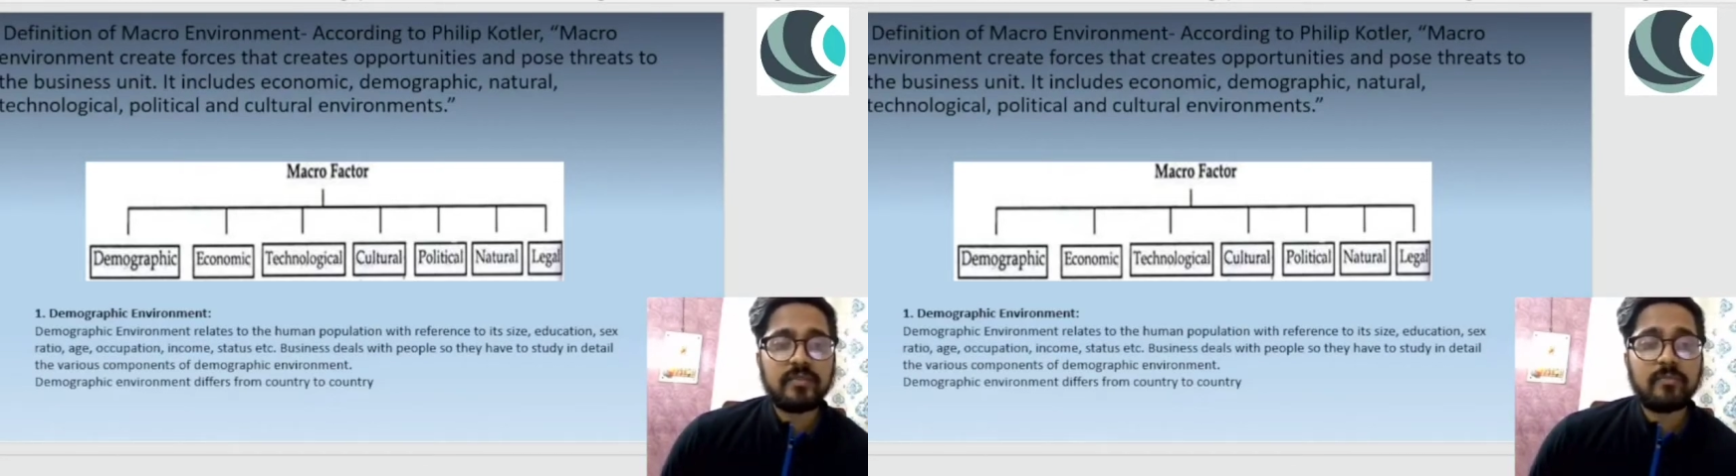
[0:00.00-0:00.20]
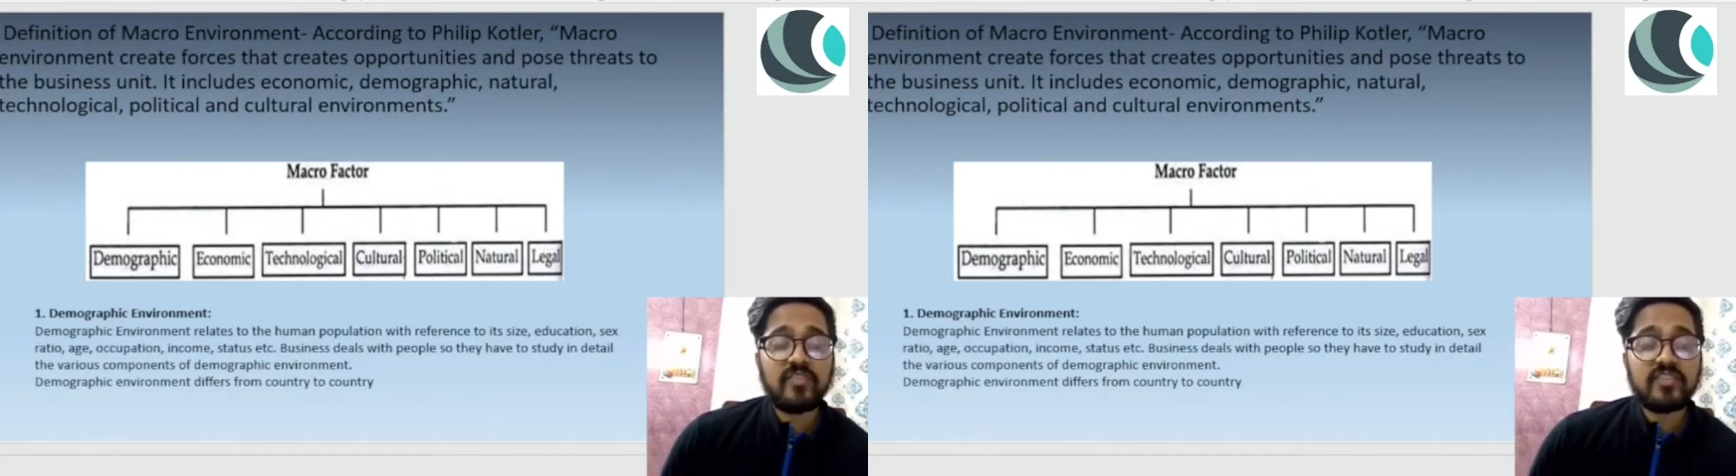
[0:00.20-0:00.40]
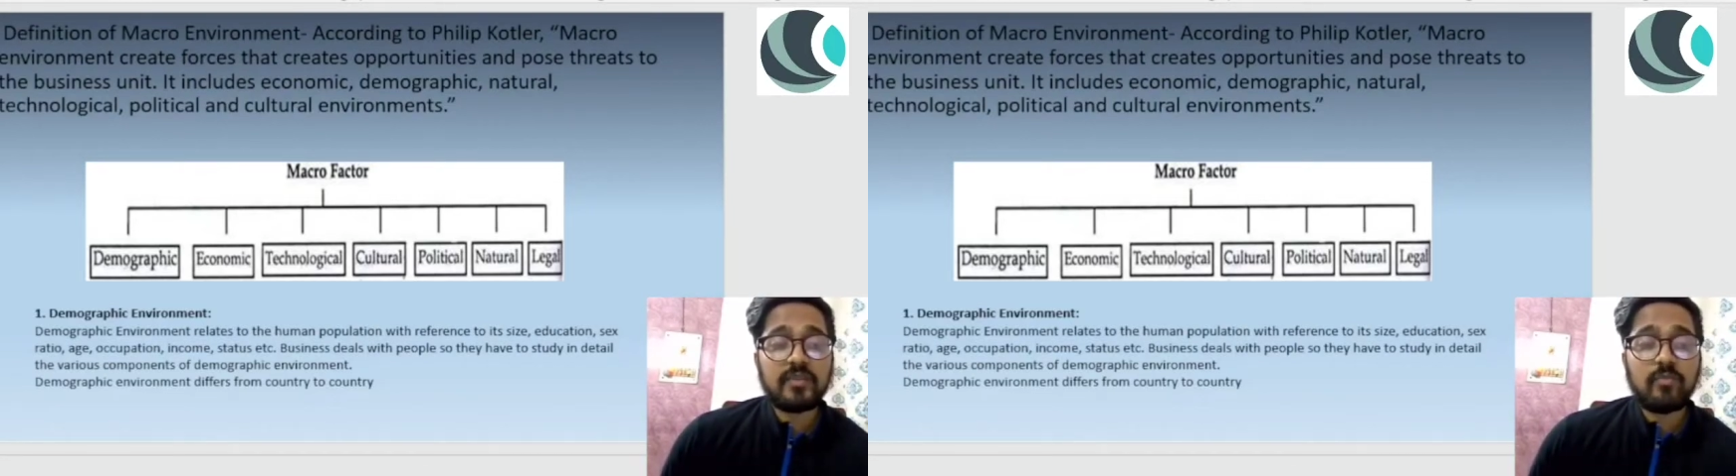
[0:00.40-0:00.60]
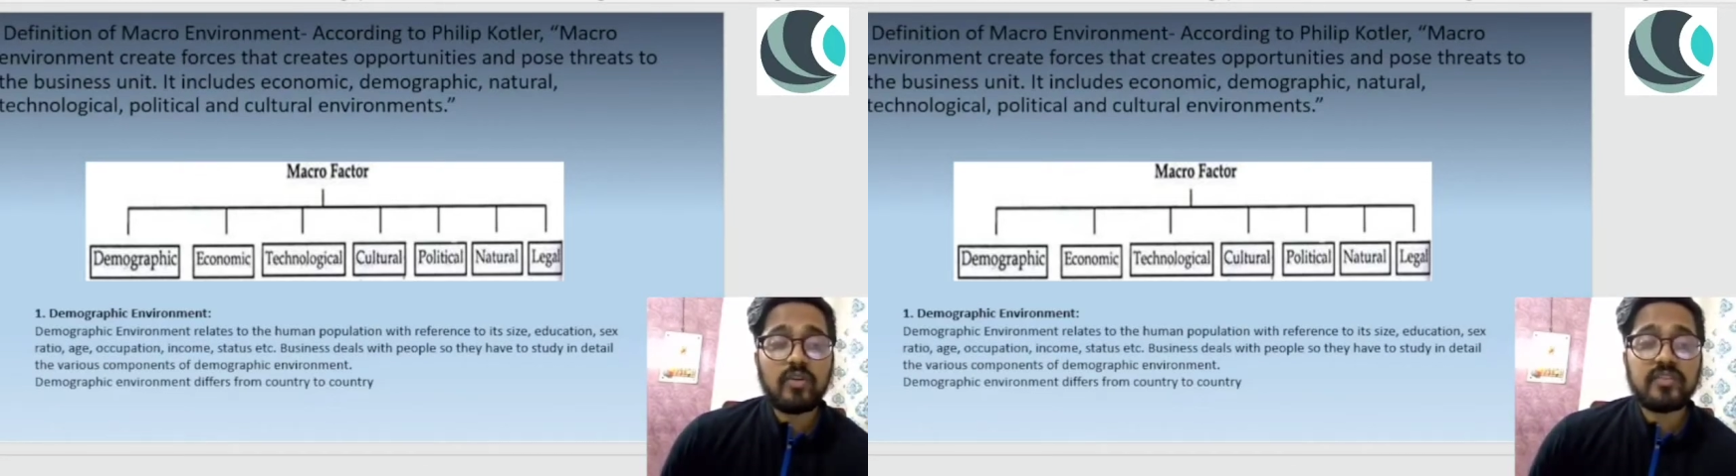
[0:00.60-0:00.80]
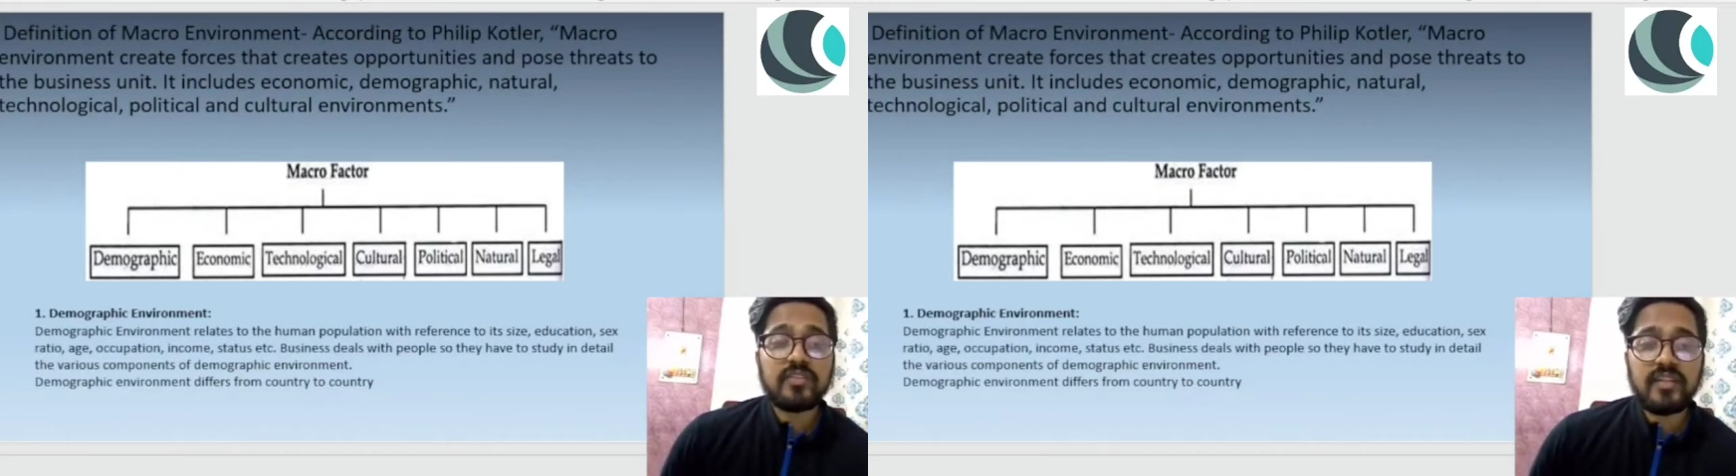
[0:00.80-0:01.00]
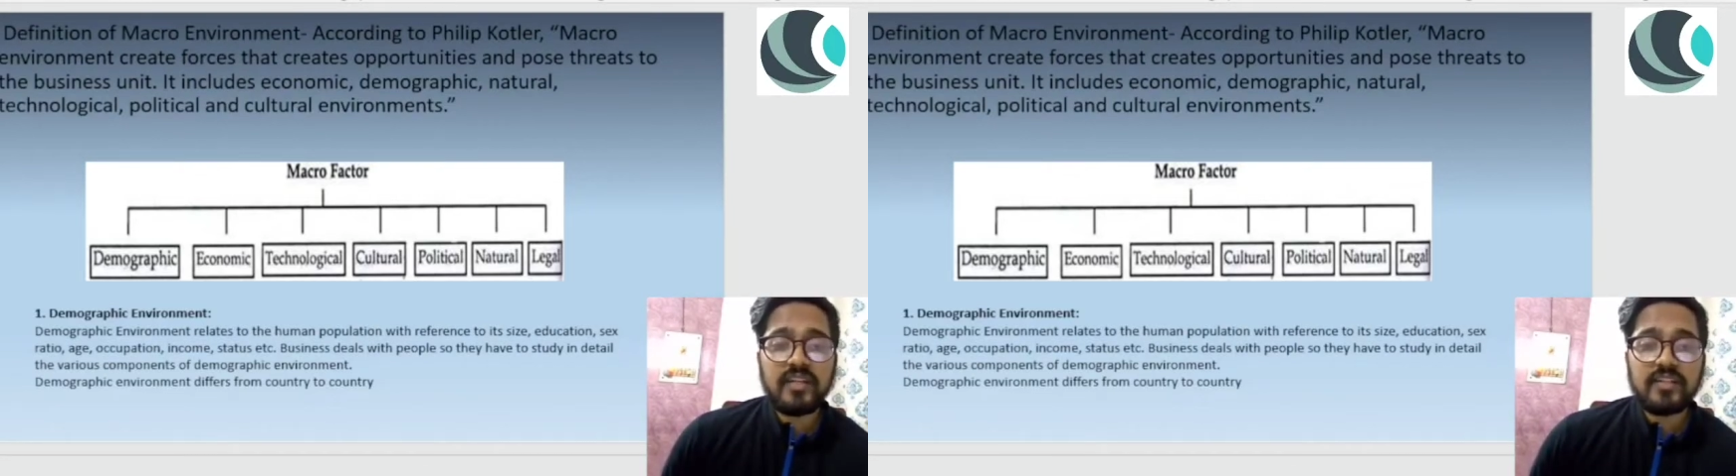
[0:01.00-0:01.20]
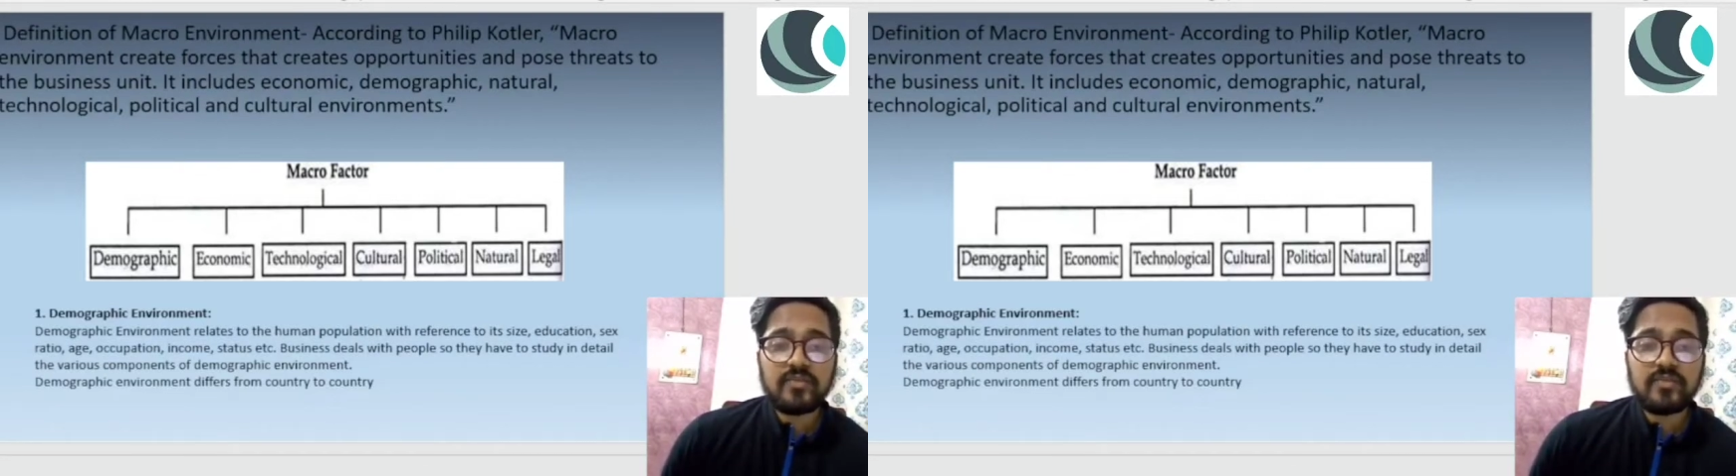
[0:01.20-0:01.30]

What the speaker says: Fiscal policy relates to